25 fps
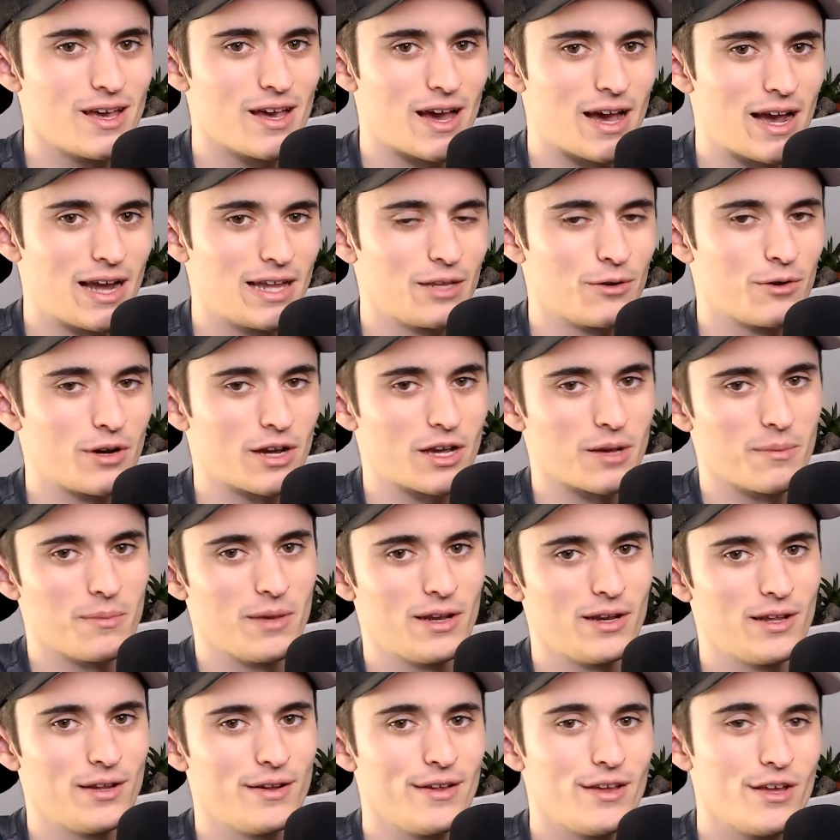Highly
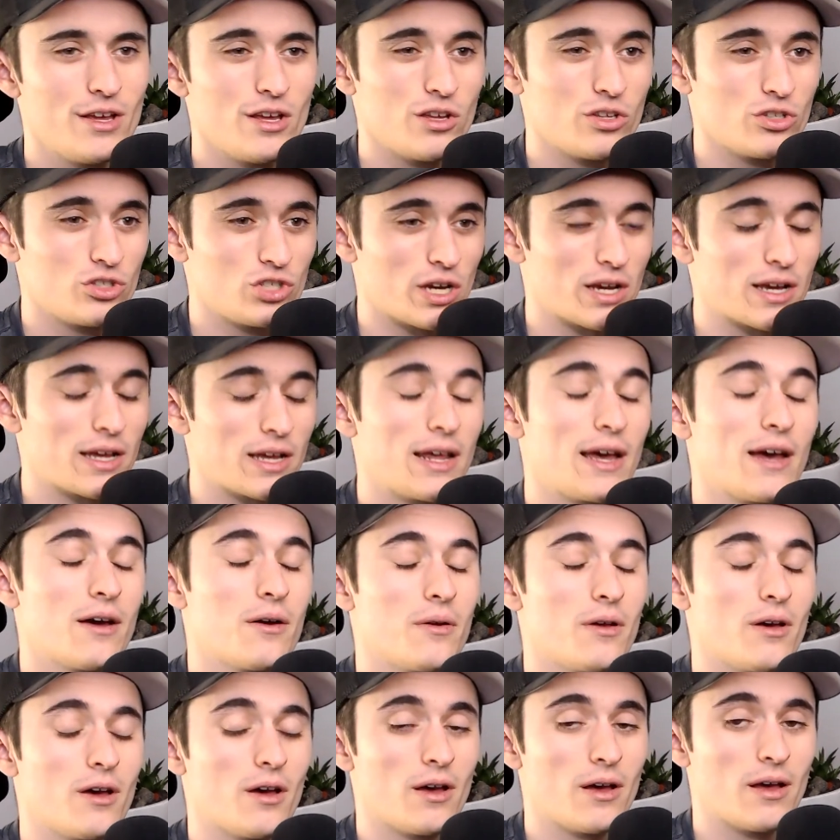recommend it. Check it
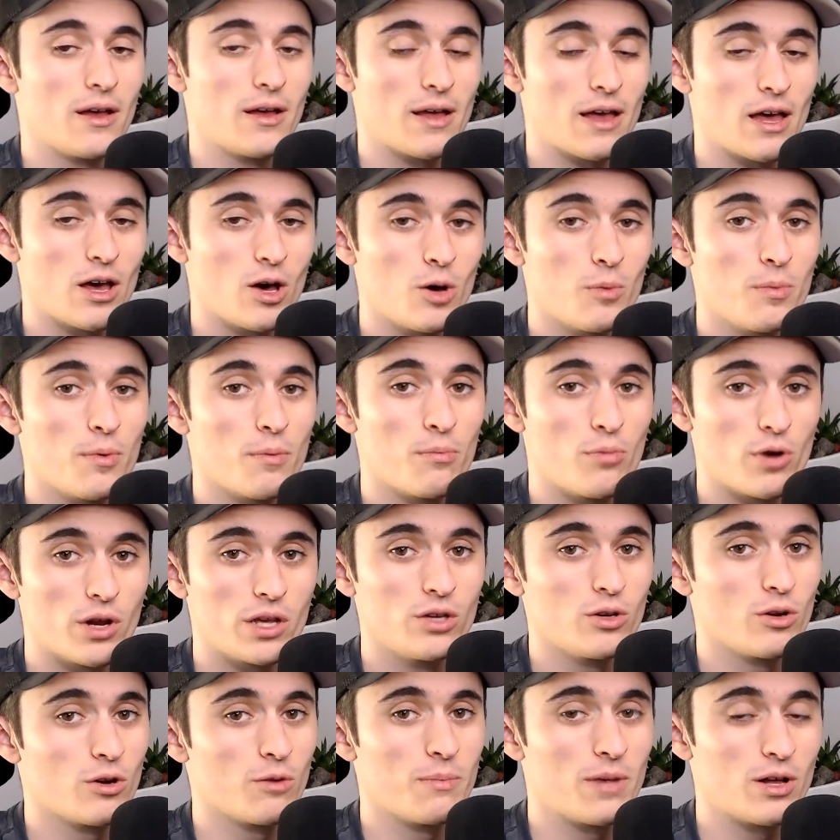out. Help bring
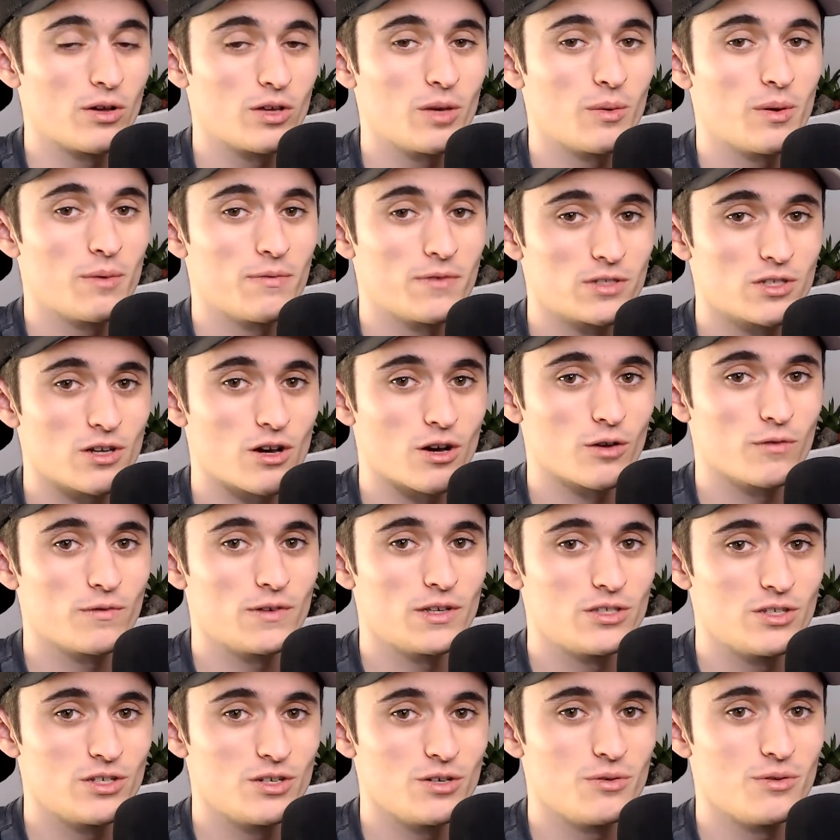your Milky Way photography
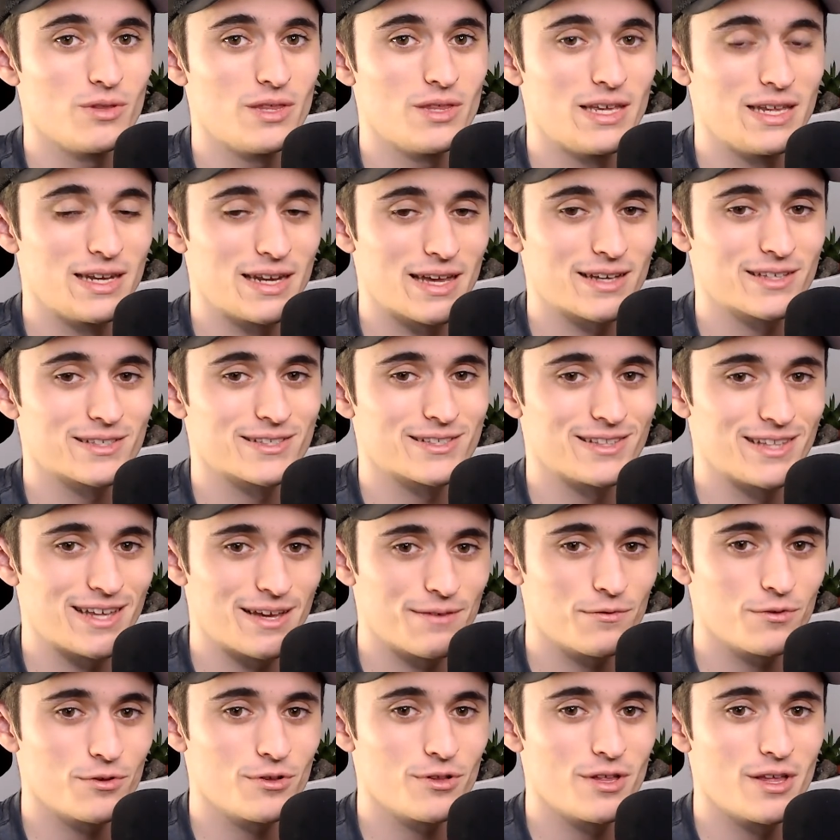to the next
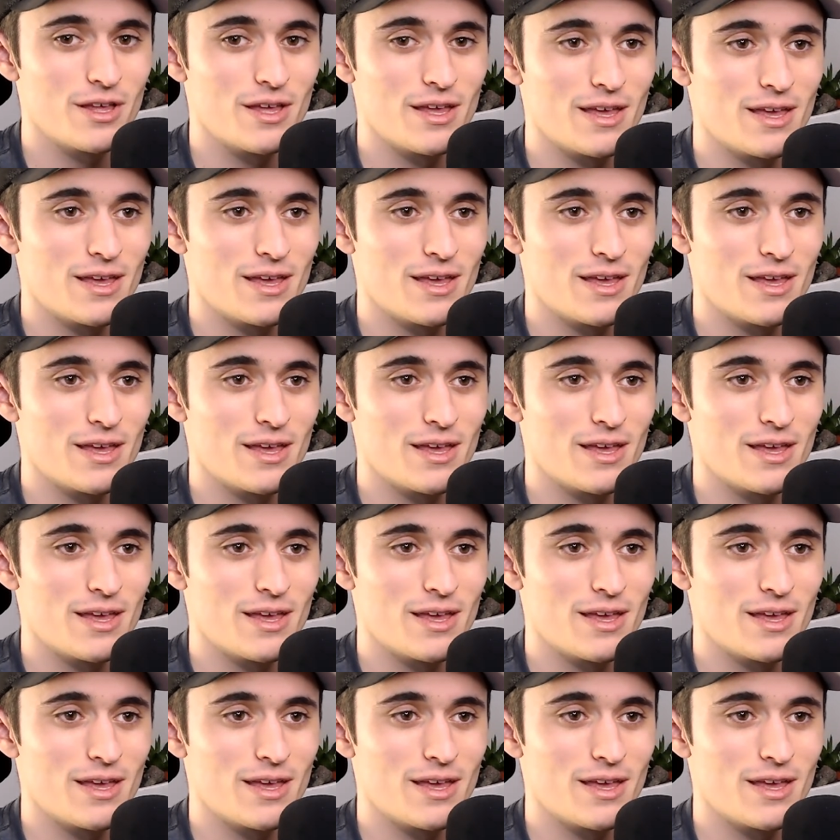level.